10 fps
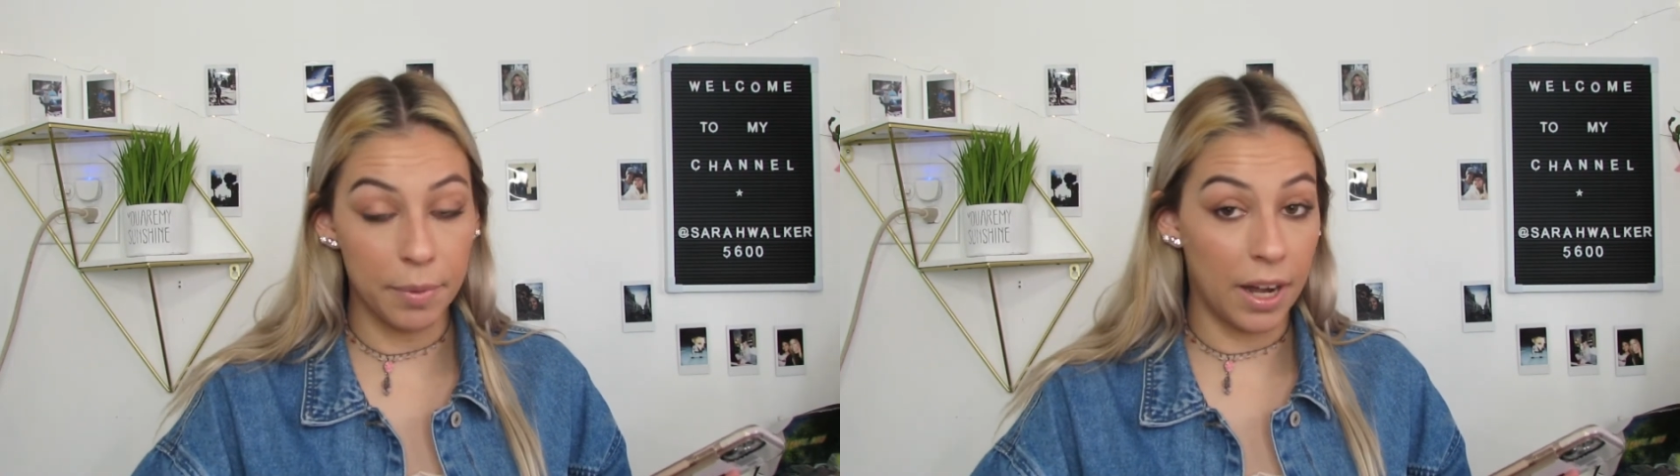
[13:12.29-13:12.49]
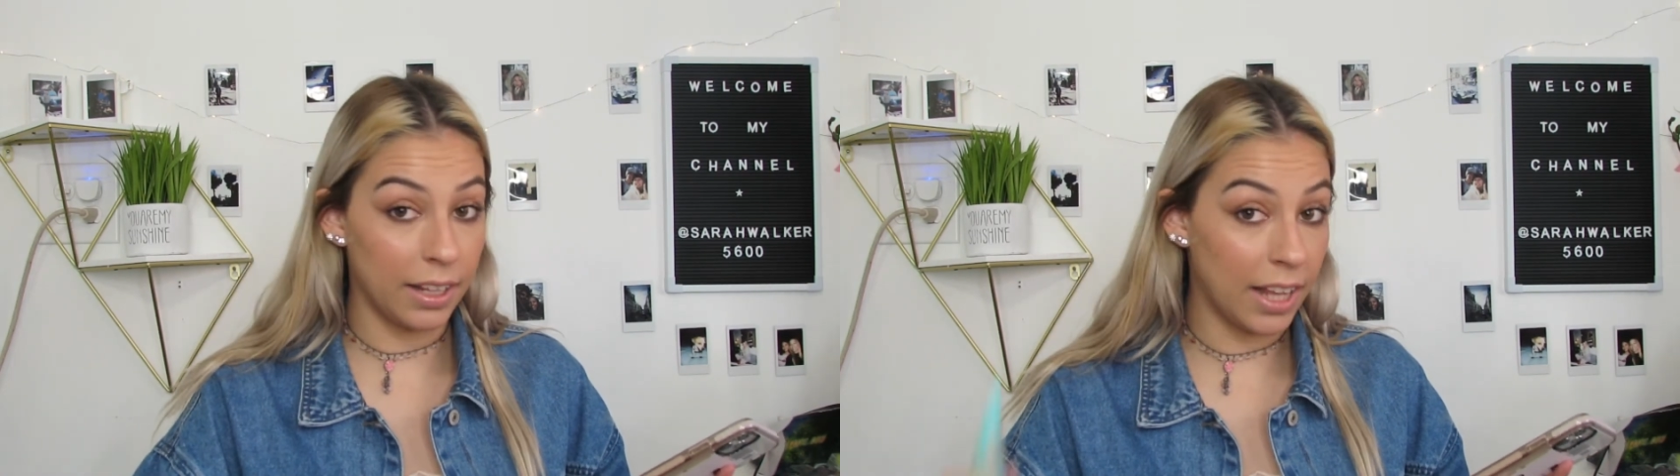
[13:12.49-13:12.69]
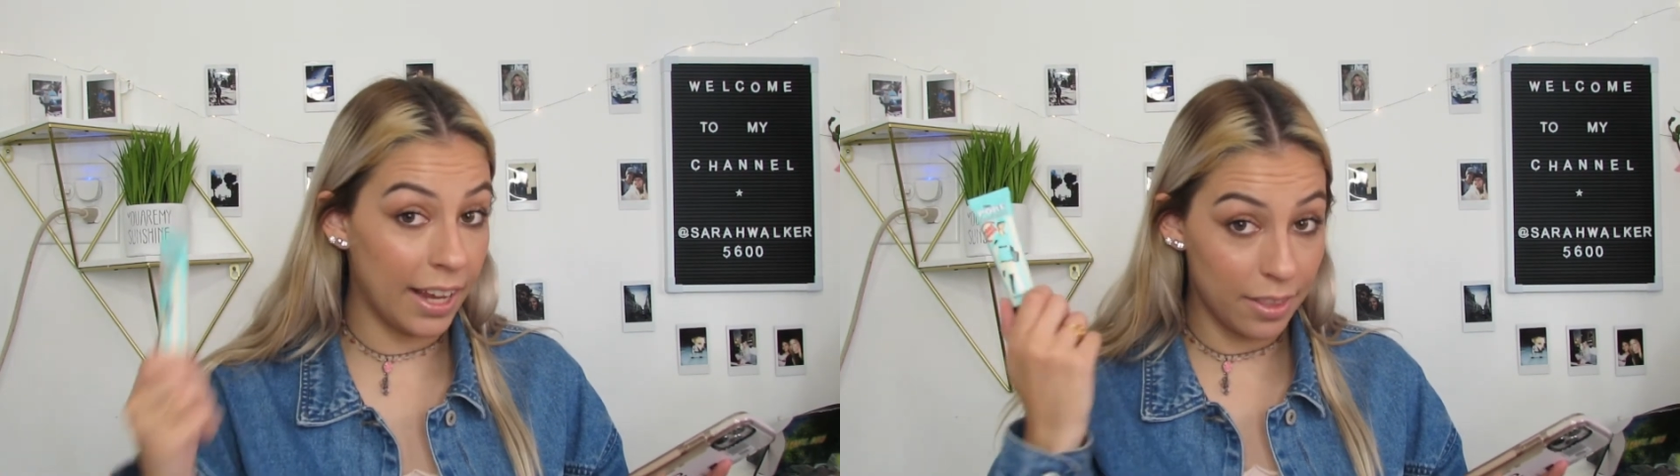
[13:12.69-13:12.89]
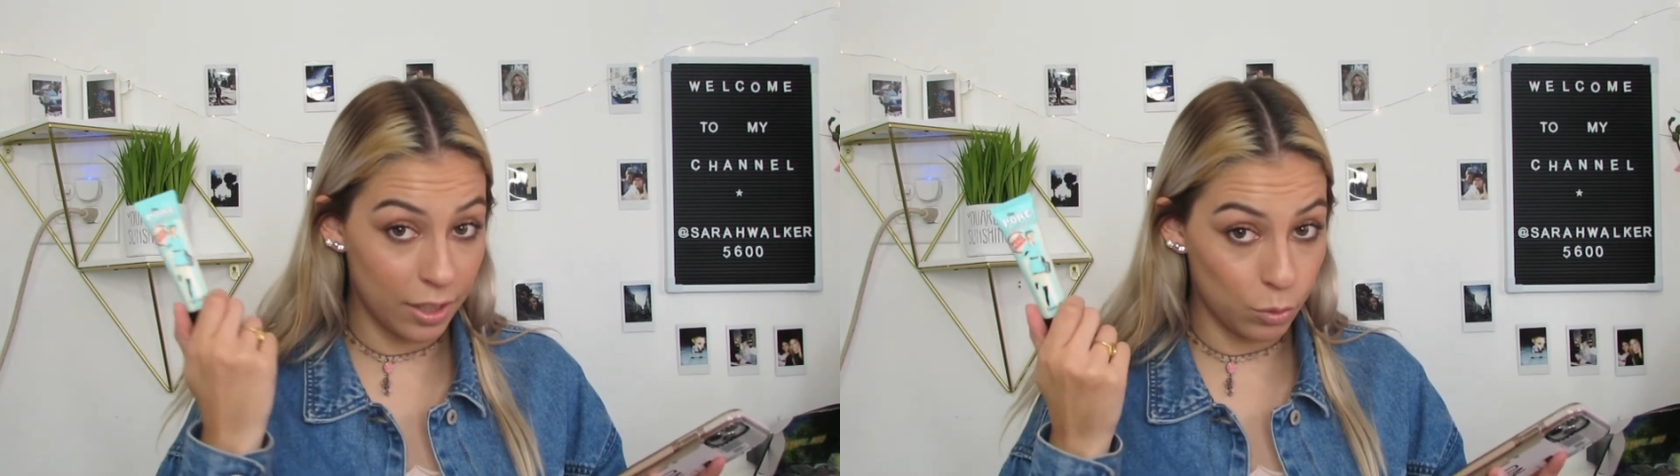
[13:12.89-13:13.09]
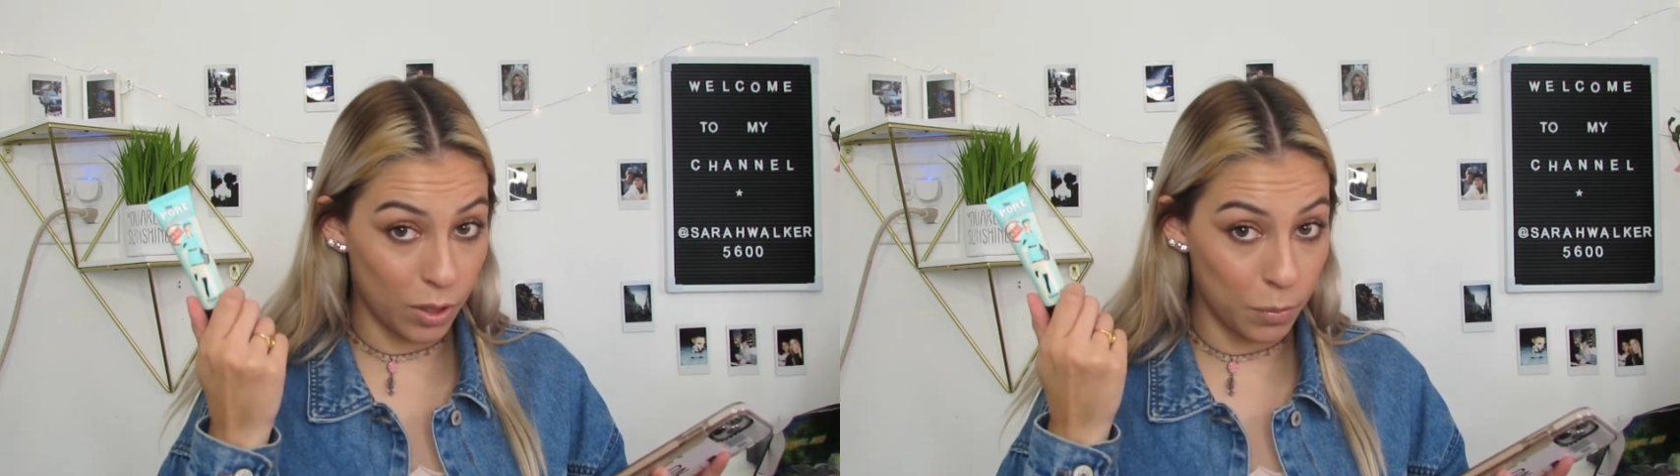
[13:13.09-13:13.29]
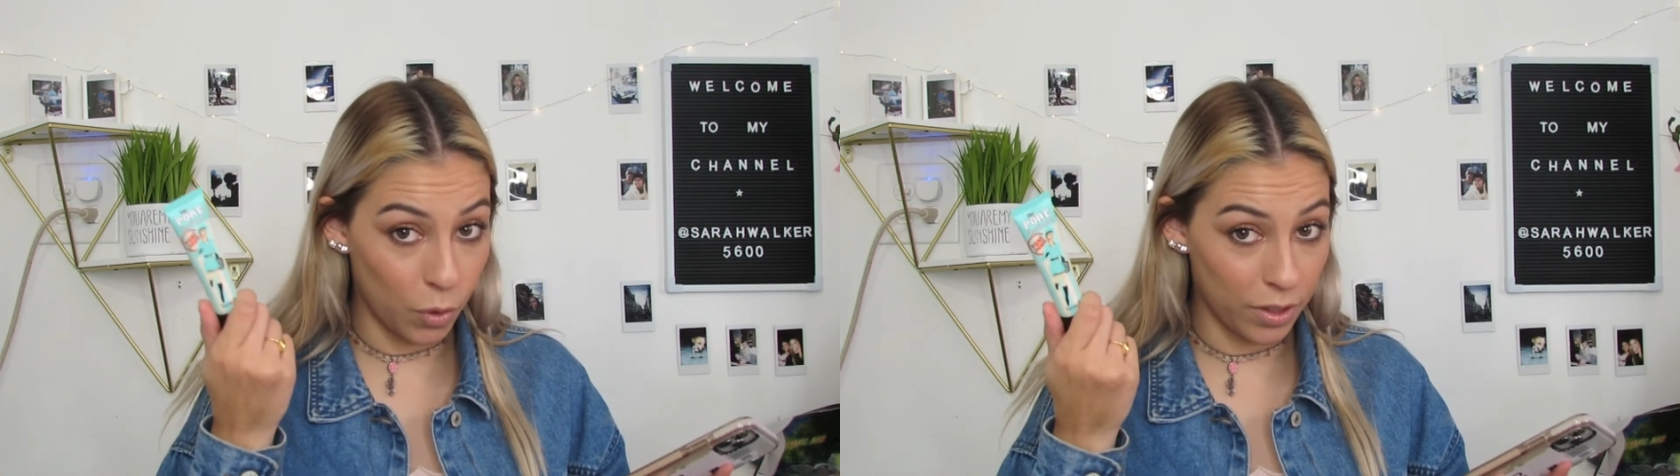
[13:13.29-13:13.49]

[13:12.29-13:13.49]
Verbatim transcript: and I like this one more